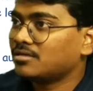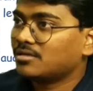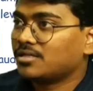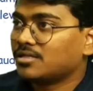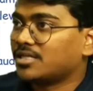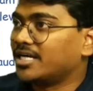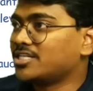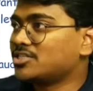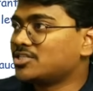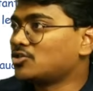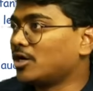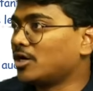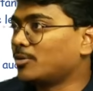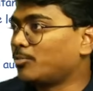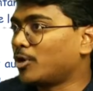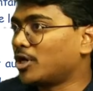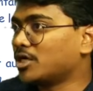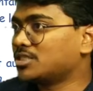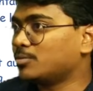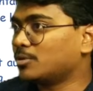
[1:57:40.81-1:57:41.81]
That is not
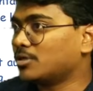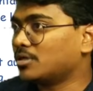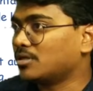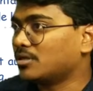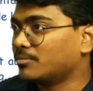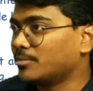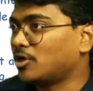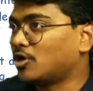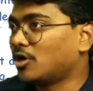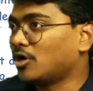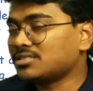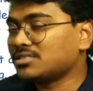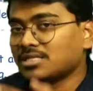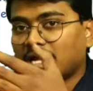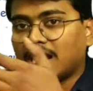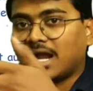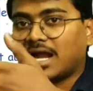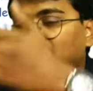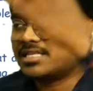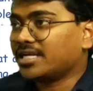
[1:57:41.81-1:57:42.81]
possible, because
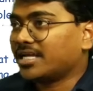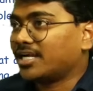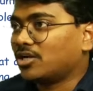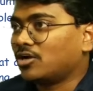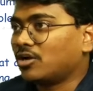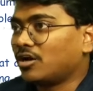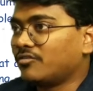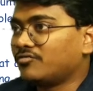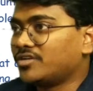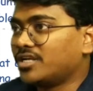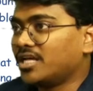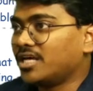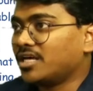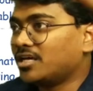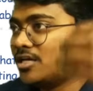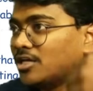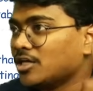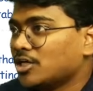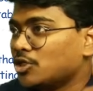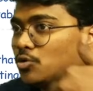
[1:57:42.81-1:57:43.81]
at the end of the day
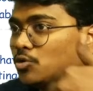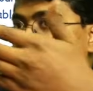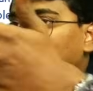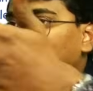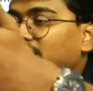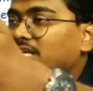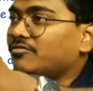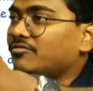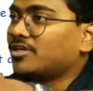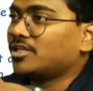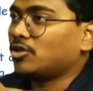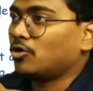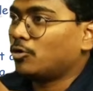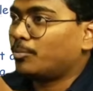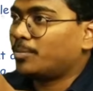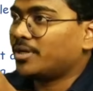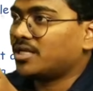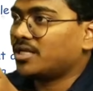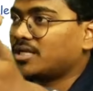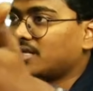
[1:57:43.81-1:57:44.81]
you are giving the
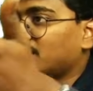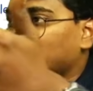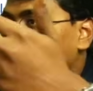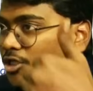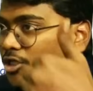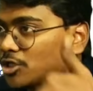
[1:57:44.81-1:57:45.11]
opinion,